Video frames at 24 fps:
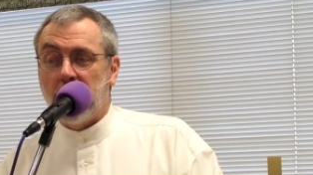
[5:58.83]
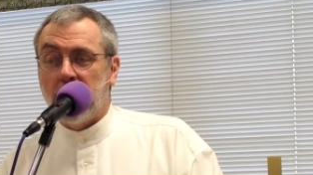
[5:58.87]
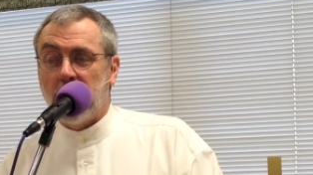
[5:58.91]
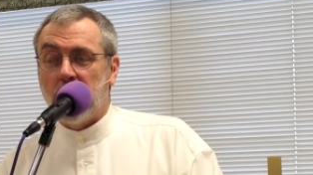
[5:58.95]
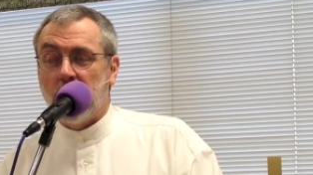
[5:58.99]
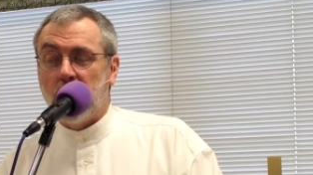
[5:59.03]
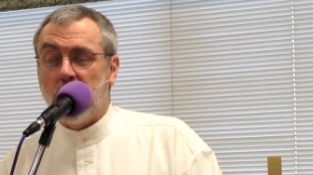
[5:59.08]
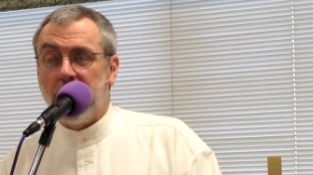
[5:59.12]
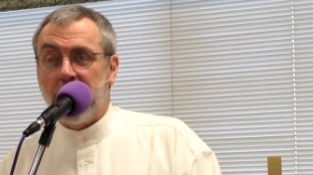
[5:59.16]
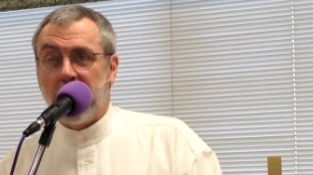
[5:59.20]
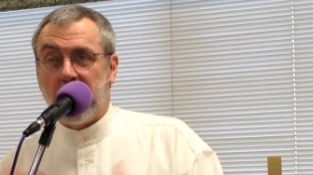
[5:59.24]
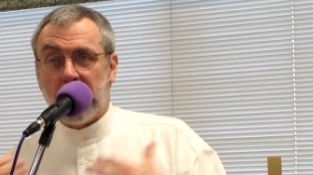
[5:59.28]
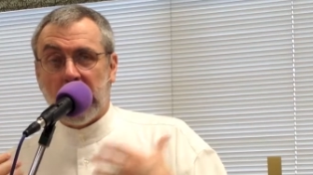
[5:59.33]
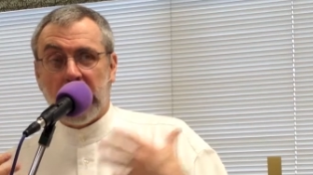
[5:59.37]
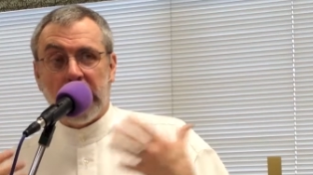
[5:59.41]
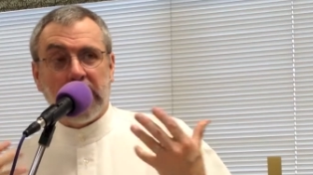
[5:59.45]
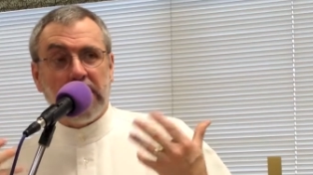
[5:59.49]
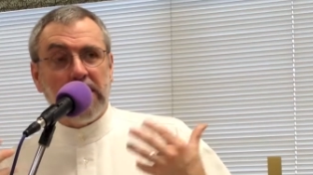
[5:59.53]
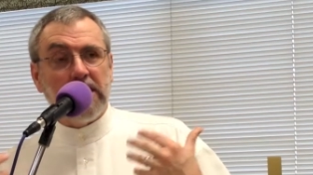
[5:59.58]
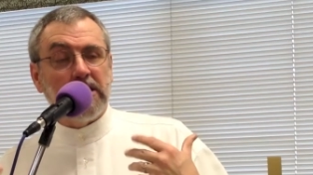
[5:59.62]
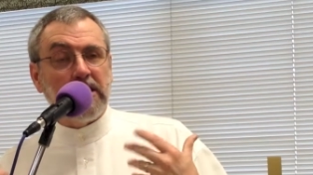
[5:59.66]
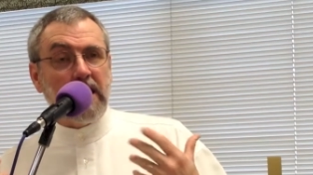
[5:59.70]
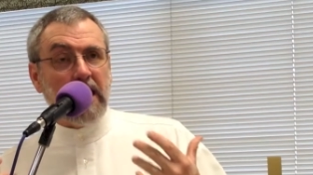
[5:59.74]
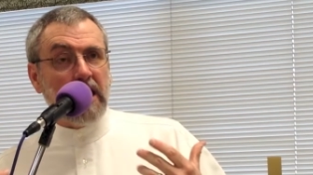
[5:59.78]
we kind of
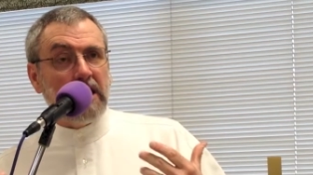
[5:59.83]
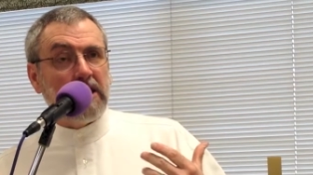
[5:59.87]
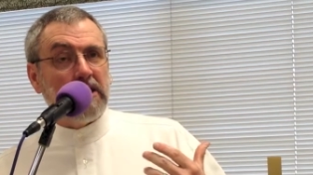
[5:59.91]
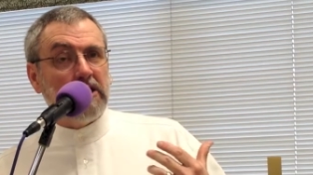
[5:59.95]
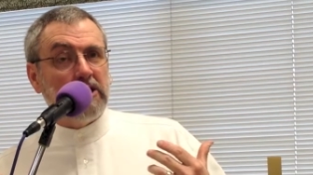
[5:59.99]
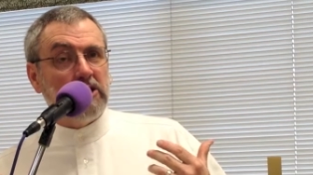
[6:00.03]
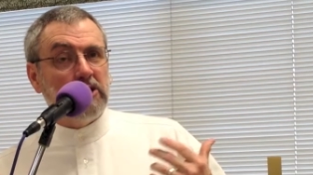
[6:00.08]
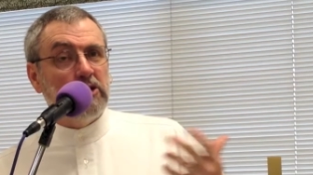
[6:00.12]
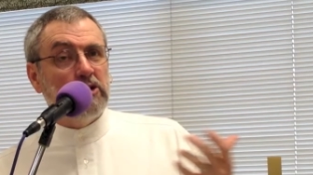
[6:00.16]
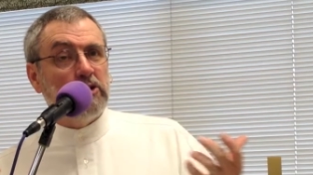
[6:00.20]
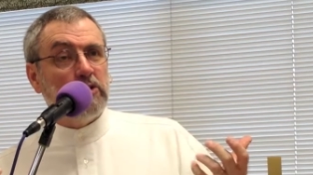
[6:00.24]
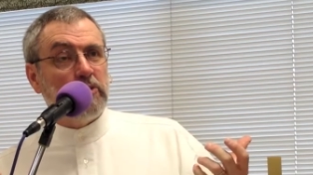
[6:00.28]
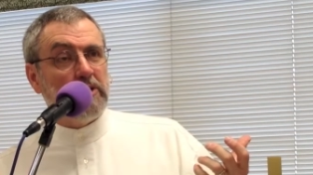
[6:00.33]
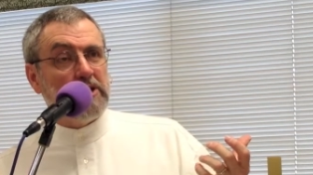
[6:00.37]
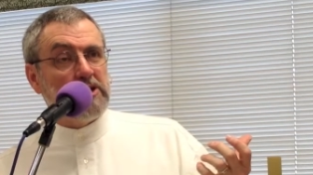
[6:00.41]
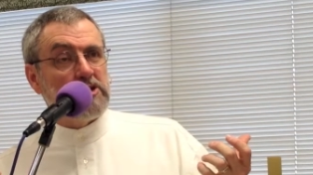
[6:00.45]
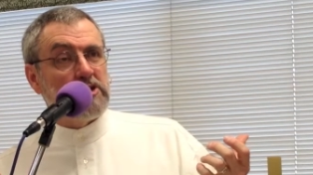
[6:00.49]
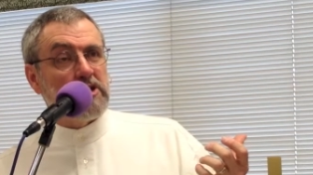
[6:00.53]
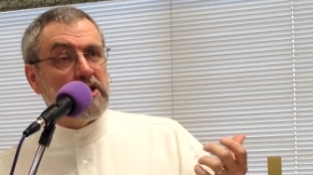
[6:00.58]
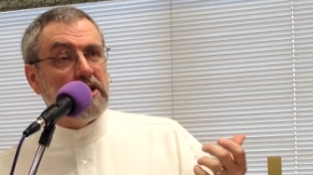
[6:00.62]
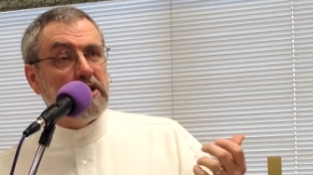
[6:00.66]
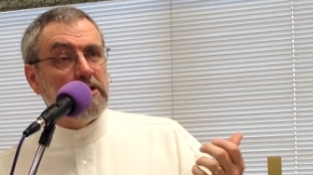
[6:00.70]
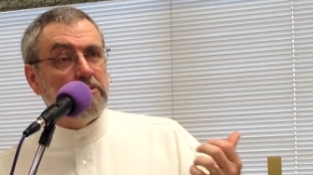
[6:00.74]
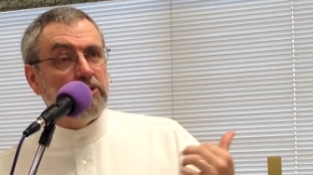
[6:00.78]
get that in Luke. We
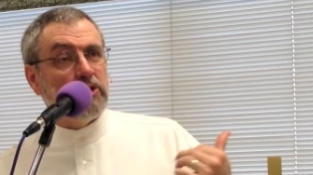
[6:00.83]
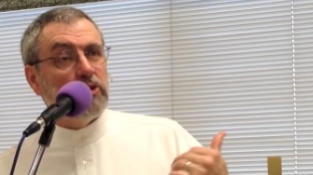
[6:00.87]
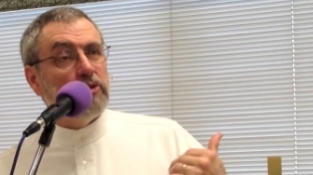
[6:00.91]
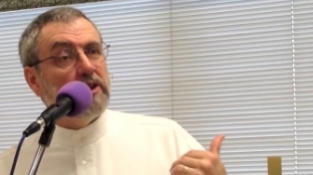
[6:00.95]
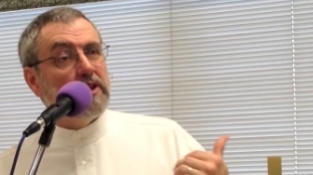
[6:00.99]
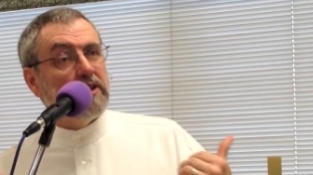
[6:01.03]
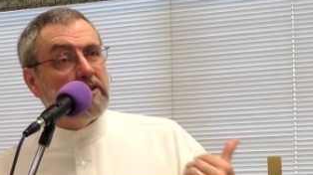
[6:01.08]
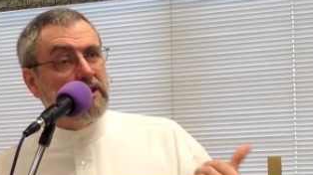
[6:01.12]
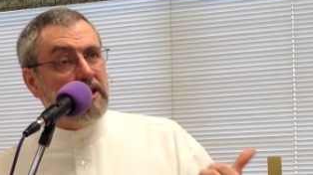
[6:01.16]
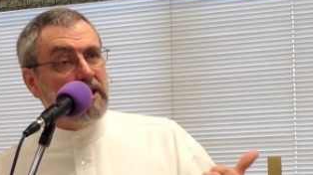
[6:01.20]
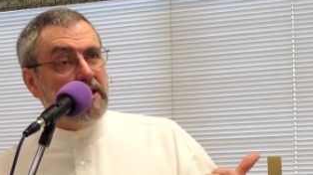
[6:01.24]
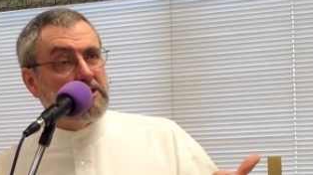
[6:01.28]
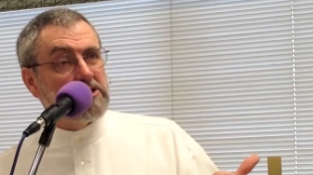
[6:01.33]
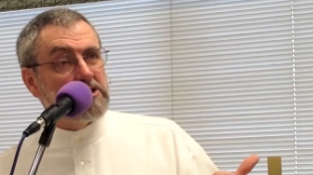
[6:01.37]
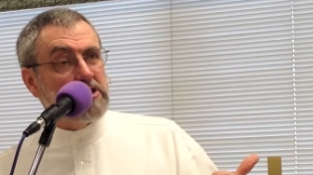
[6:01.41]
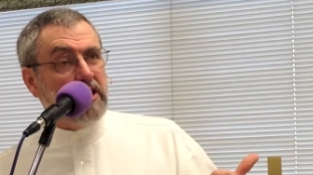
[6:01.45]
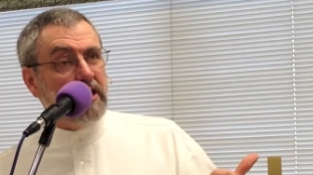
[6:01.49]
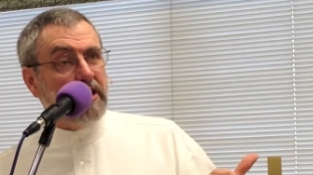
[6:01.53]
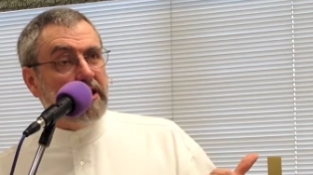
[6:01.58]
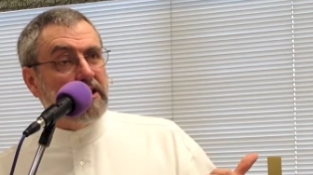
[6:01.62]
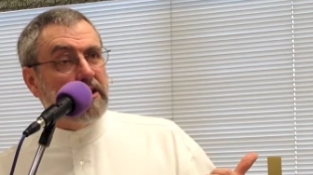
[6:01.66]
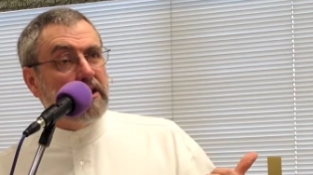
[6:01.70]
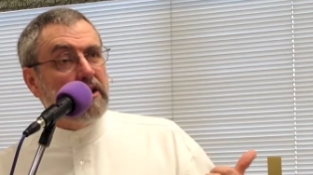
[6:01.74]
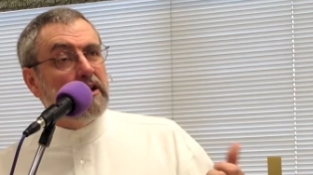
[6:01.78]
see him doing things
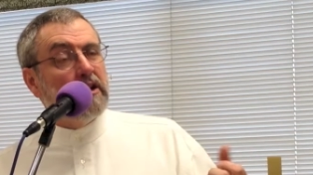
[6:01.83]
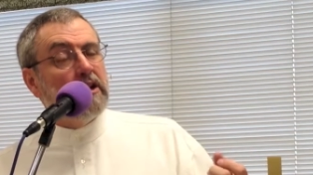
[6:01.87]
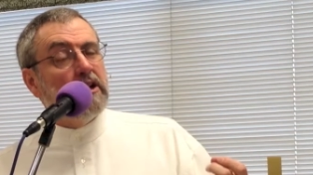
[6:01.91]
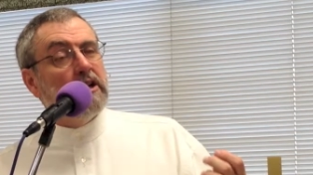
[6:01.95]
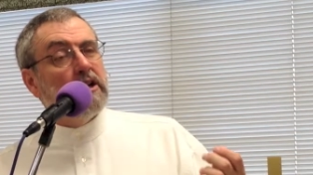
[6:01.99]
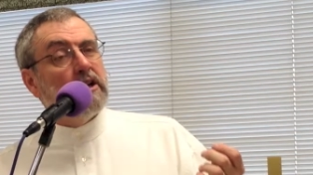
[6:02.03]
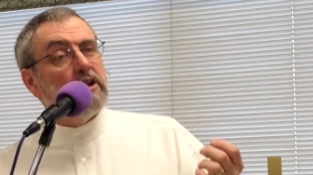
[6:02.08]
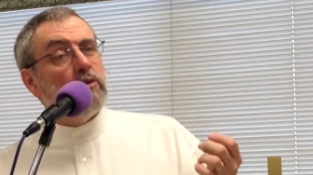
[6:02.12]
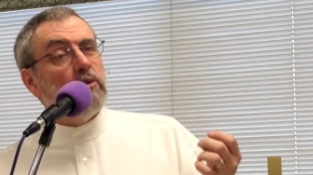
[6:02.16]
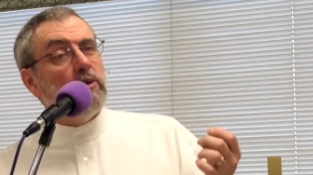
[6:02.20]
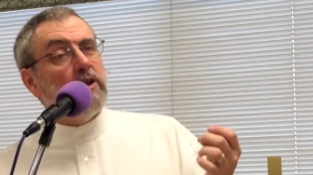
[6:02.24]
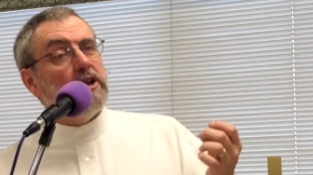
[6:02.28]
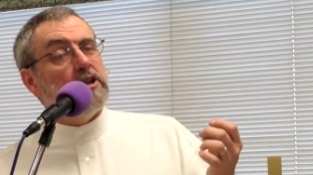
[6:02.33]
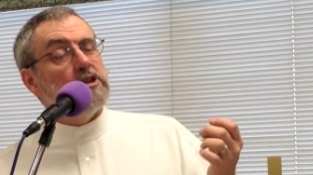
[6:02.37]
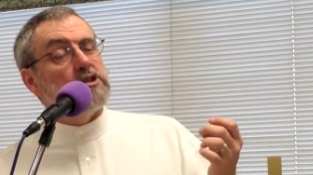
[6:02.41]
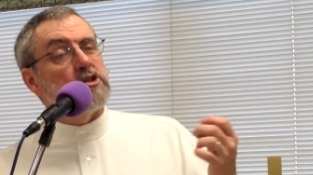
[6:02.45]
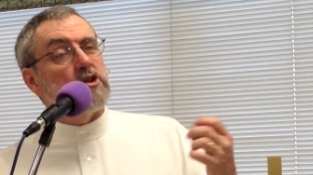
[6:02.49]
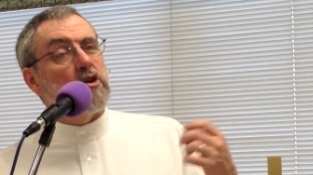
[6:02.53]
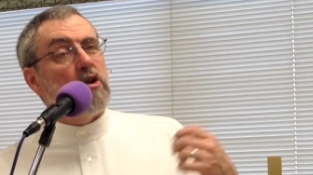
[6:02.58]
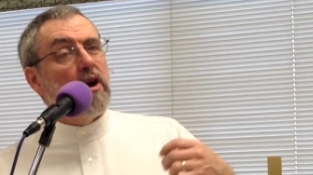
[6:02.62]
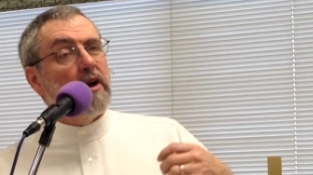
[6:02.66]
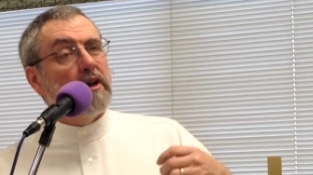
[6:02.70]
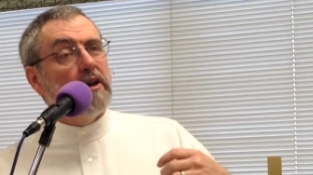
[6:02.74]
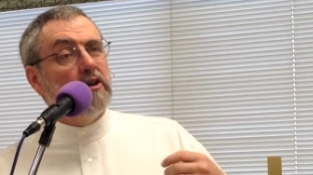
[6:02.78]
like when he's
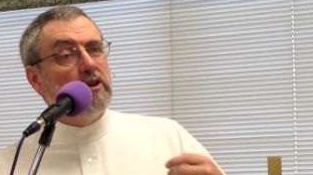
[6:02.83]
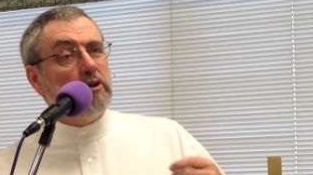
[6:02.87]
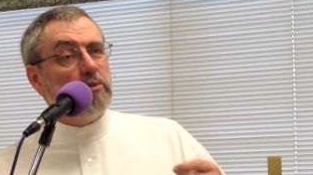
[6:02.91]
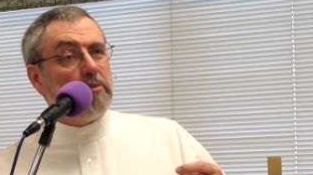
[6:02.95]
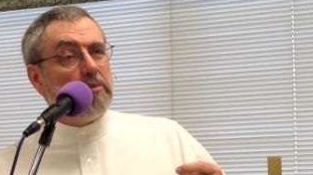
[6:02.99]
talking to